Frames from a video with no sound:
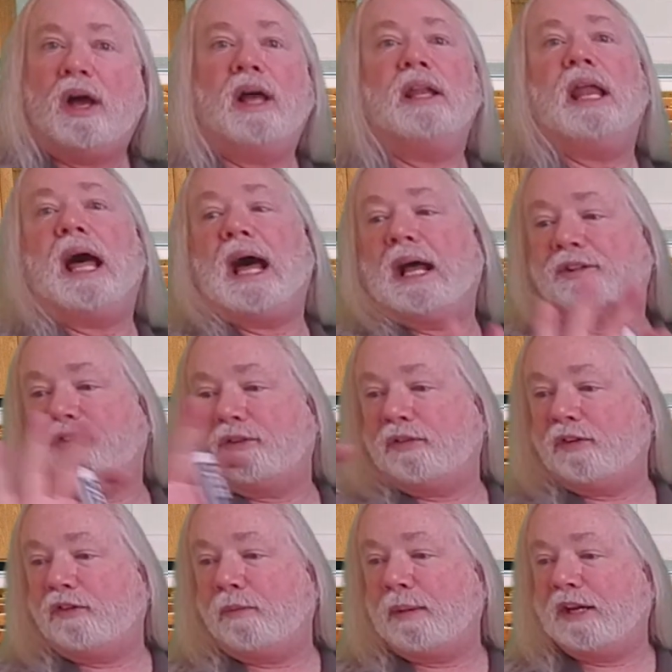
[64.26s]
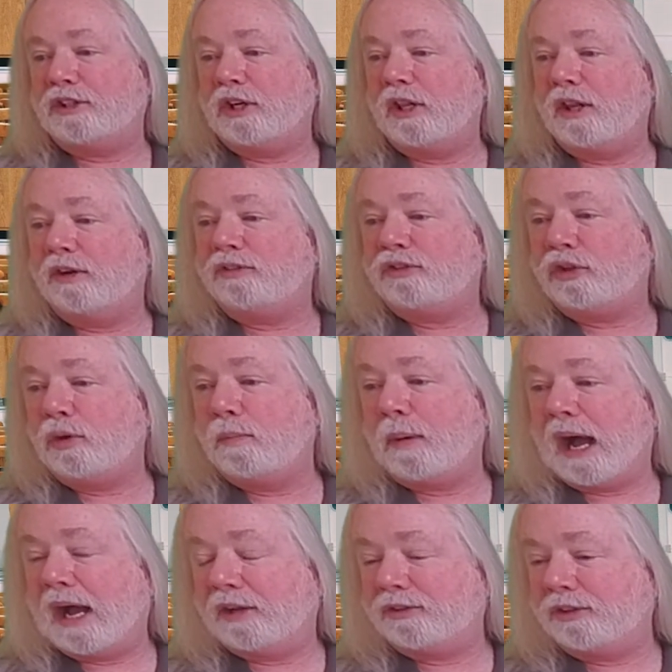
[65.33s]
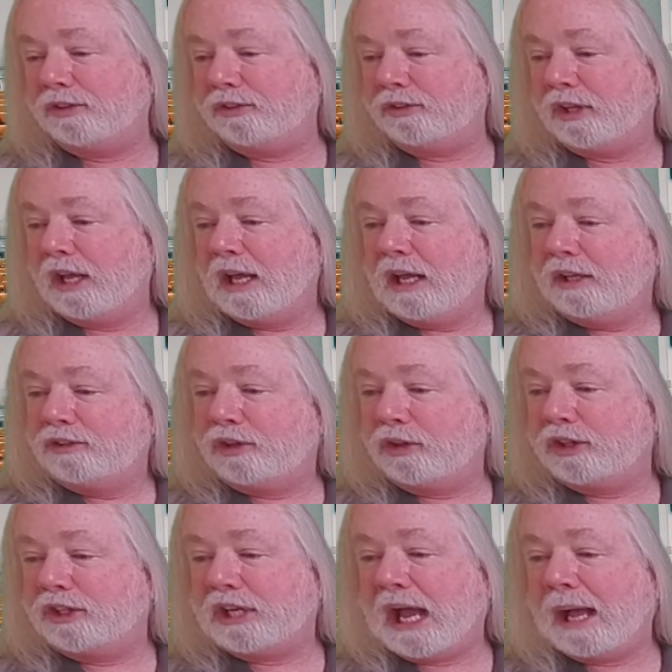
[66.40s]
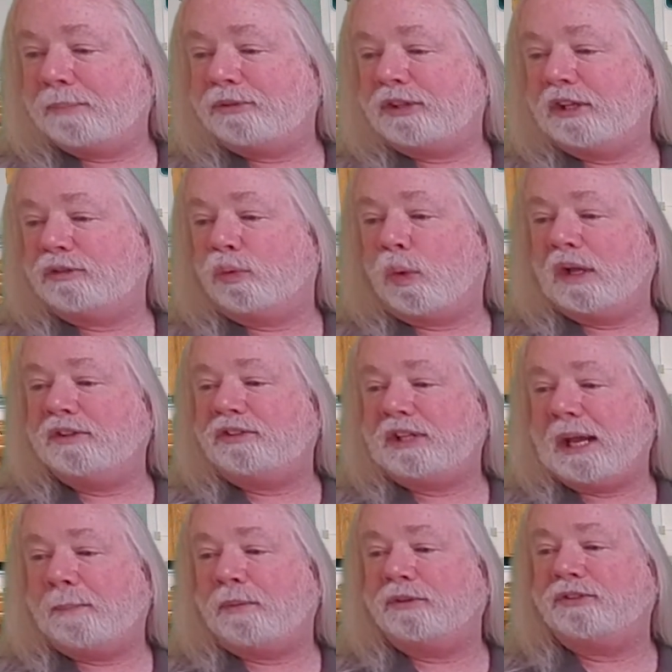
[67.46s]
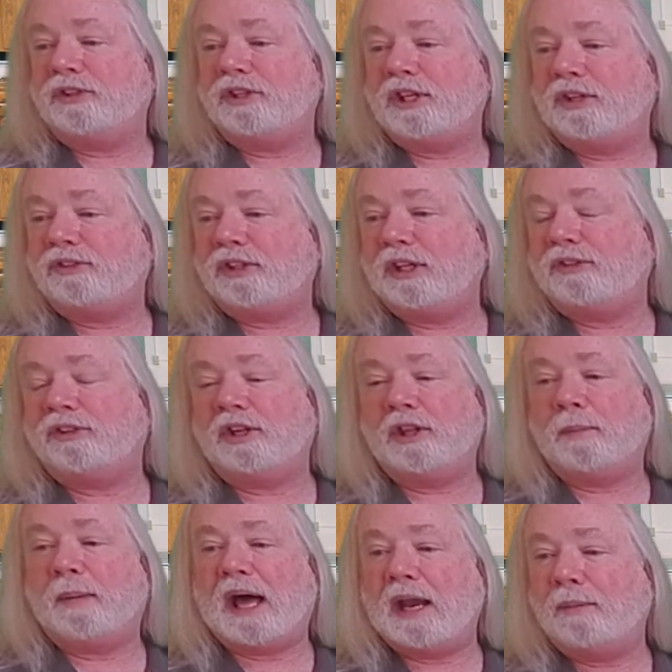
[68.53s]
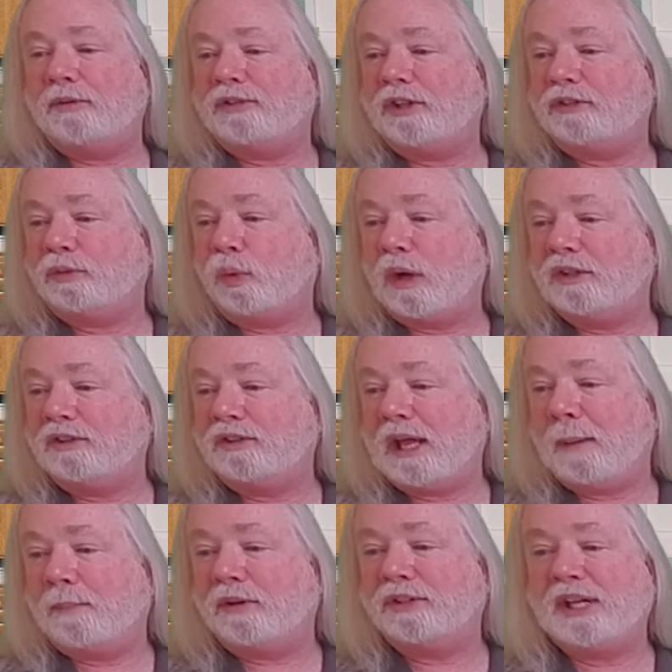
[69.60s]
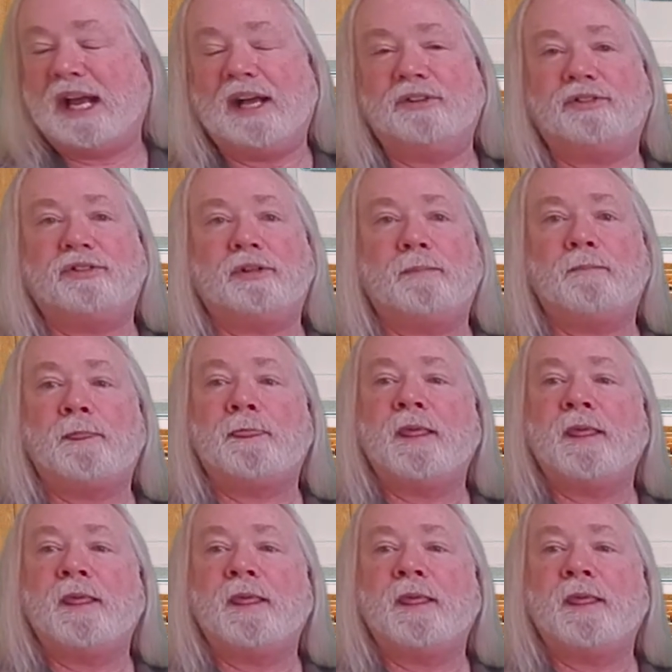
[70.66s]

a lot of information. And there's two boxes. So at the top says one sample statistics, and at the bottom it says one sample test.